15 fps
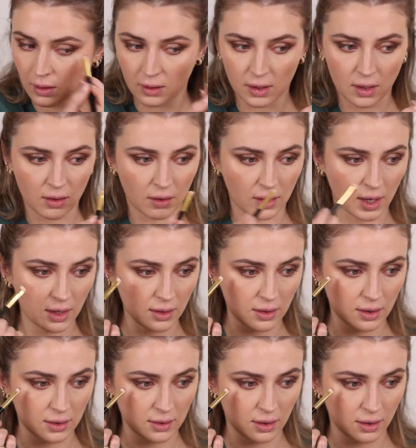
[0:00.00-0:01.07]
Now the liner
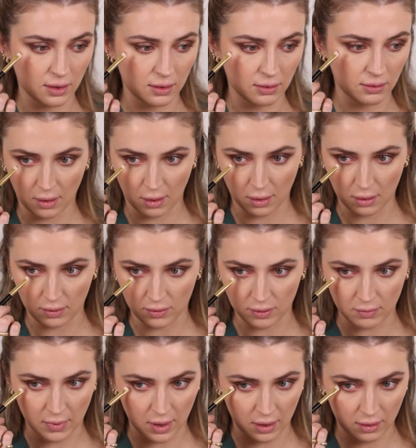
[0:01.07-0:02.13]
has gone all over
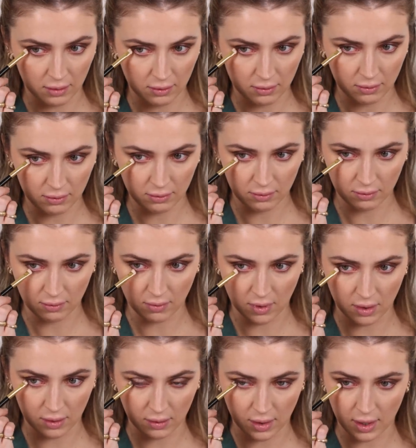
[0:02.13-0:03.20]
my
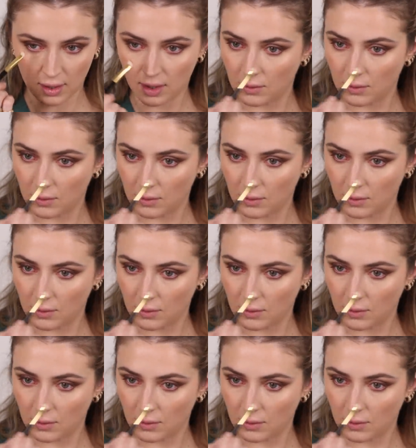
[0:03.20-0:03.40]
waterline.